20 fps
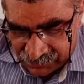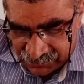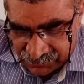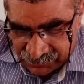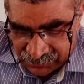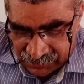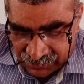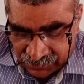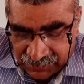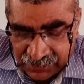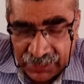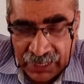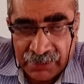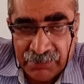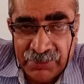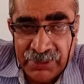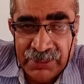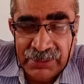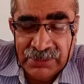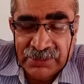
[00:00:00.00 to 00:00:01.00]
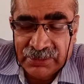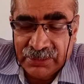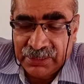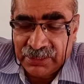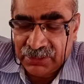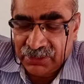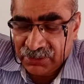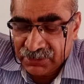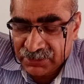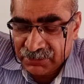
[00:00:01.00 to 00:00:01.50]
The cabinet,
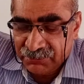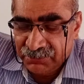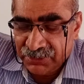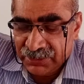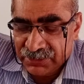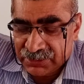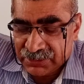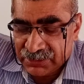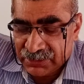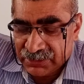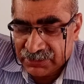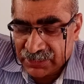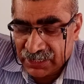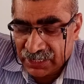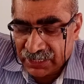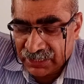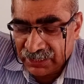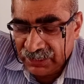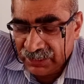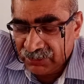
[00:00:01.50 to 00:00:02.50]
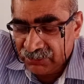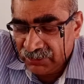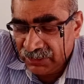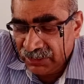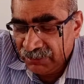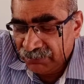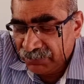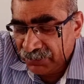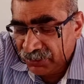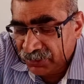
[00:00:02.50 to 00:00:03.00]
all the ministers are
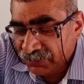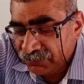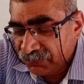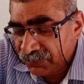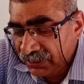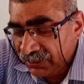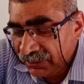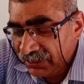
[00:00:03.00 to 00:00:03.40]
equally powerful in